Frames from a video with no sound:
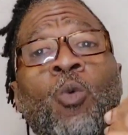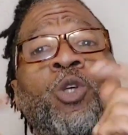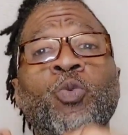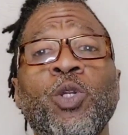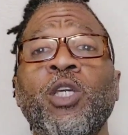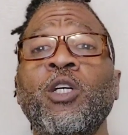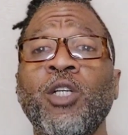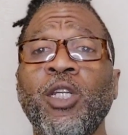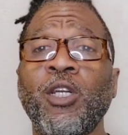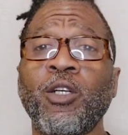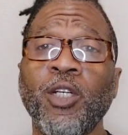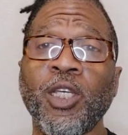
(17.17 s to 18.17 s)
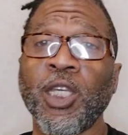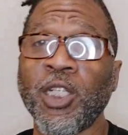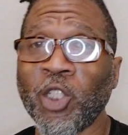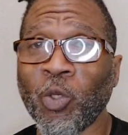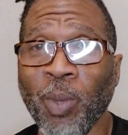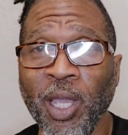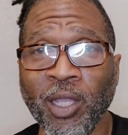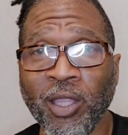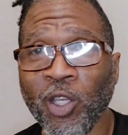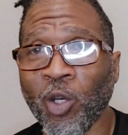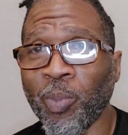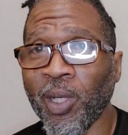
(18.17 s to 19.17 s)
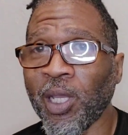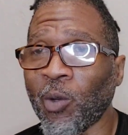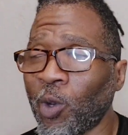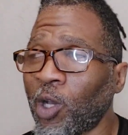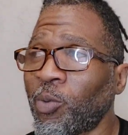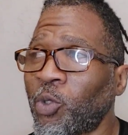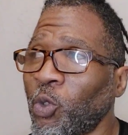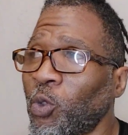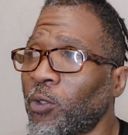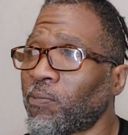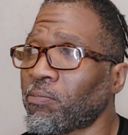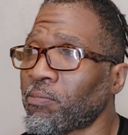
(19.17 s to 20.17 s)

What's really good in the hood? It is your man Theo Butler, and welcome to a.